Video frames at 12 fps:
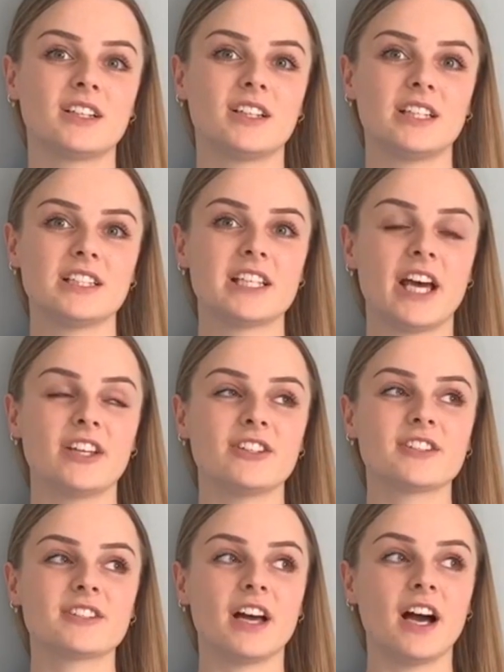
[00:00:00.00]

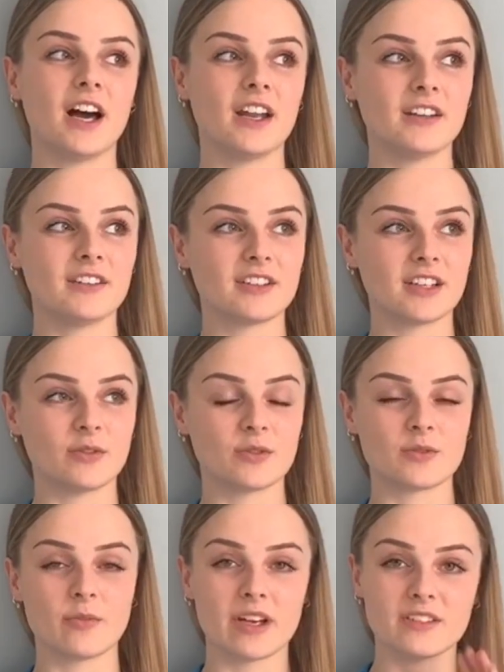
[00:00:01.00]
intense, and it was
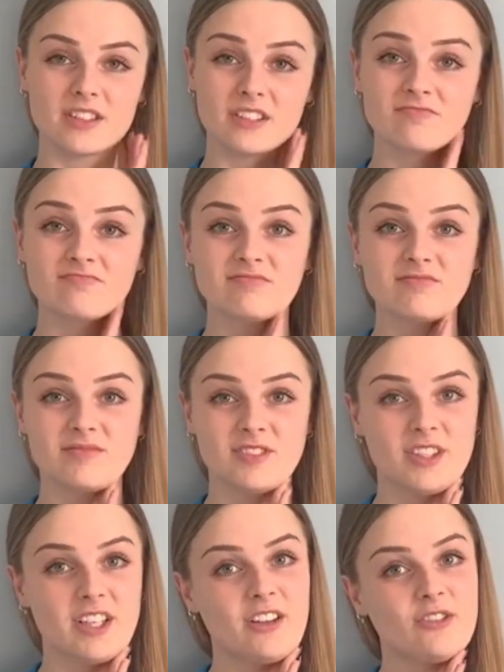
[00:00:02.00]
amazing
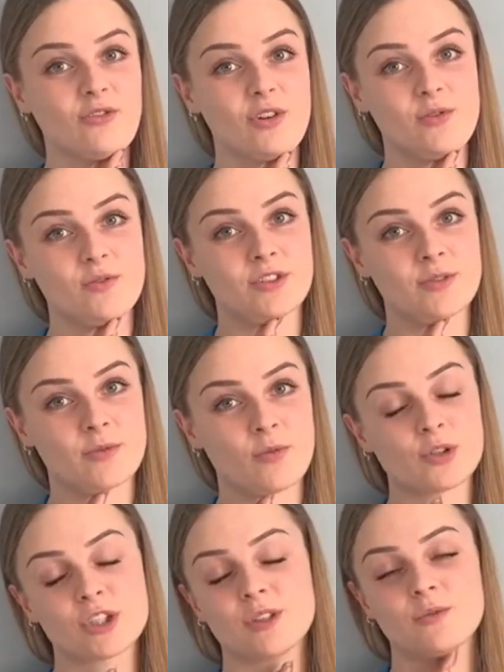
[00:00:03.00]
to get through and to be
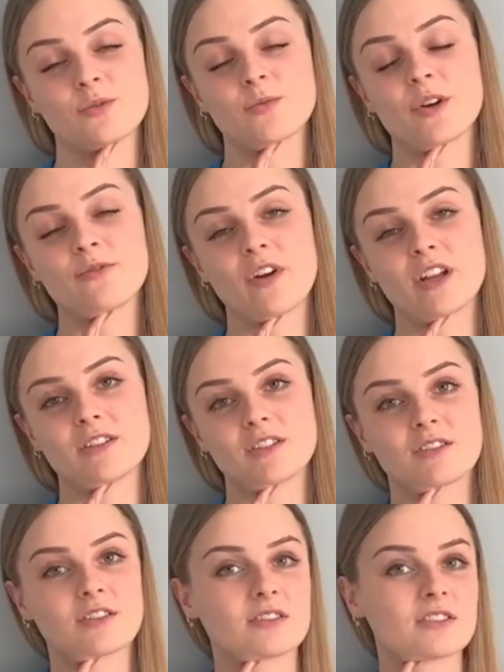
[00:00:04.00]
watching it with all my
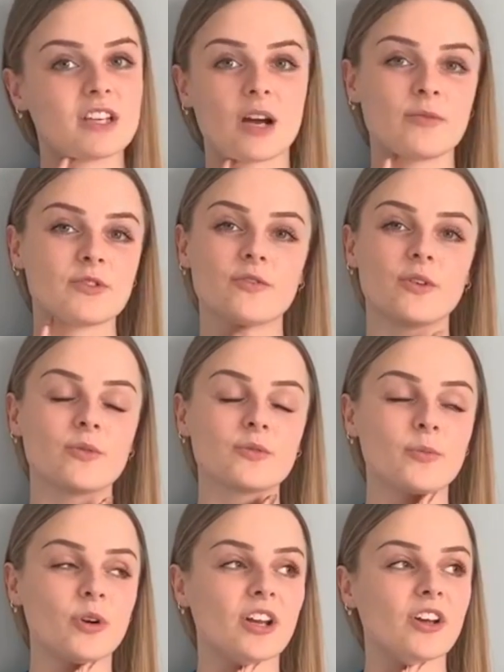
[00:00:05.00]
friends because the atmosphere was
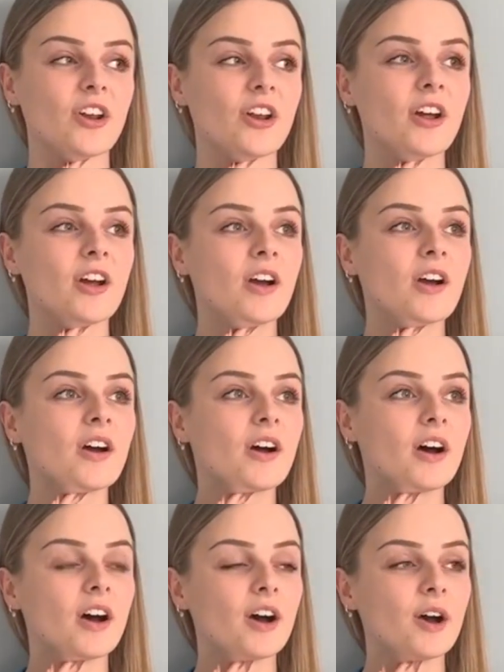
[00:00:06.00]
brilliant.
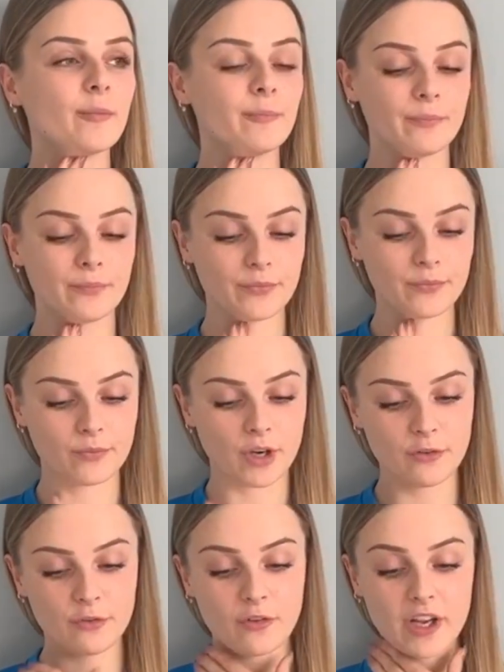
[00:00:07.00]
My
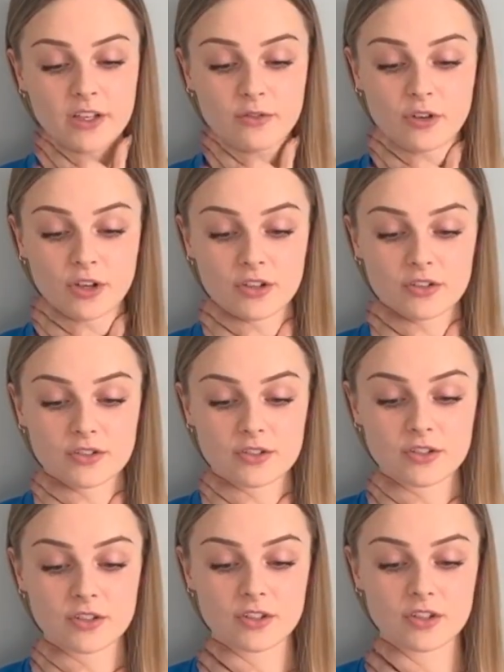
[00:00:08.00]
favourite
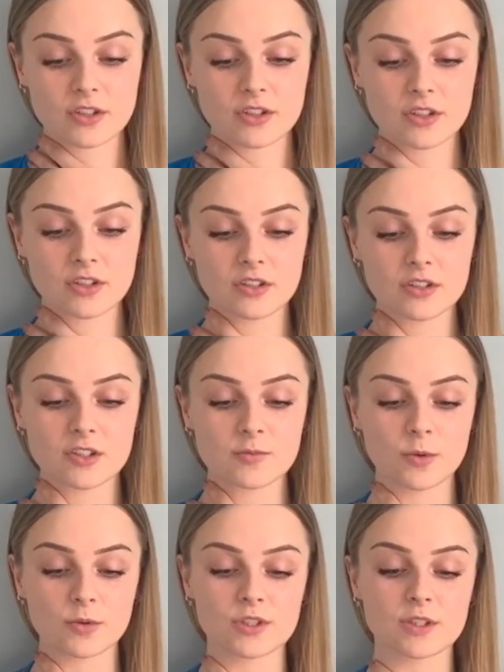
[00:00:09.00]

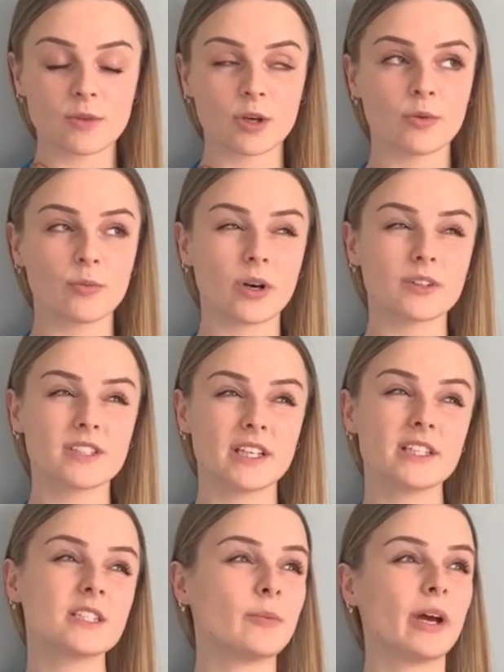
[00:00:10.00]
sporting moment
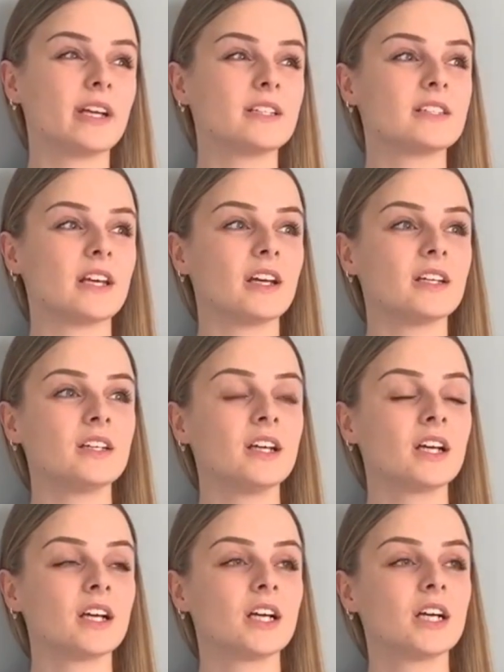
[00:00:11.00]
participating,
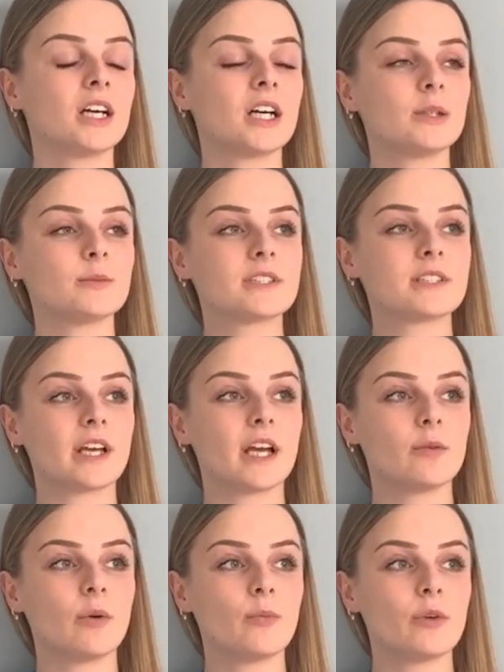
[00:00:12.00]
I would say
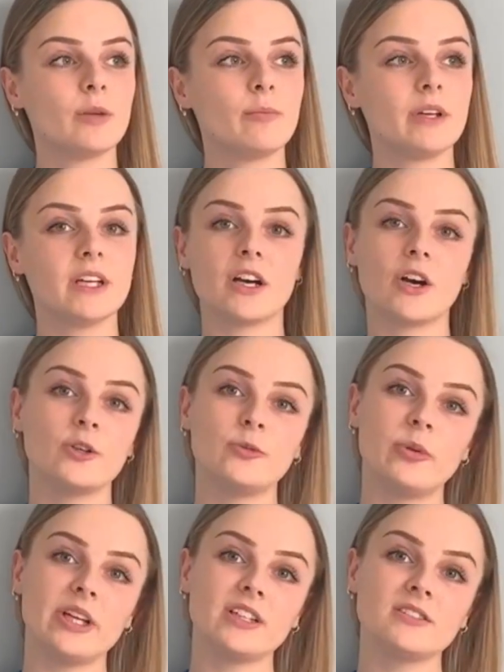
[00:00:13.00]
when we beat
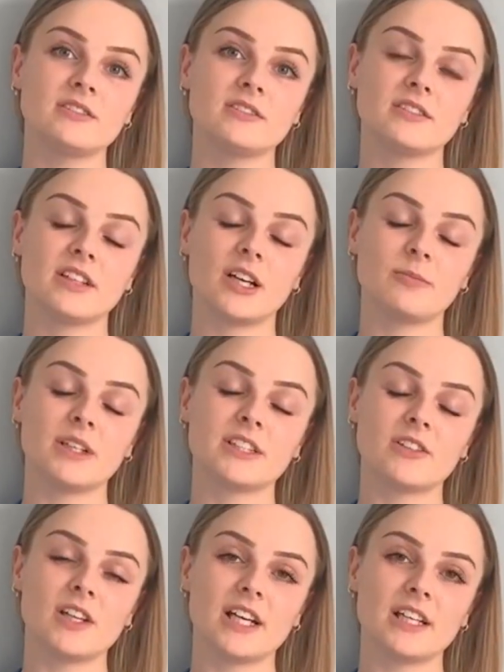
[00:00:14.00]
Oadby at
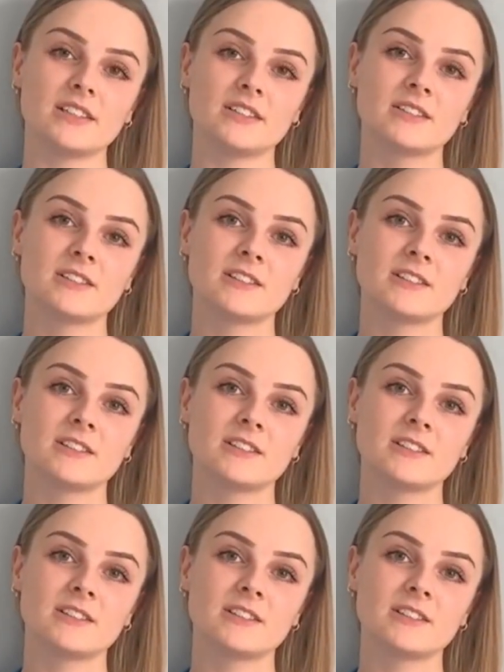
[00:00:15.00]
Meadow Lane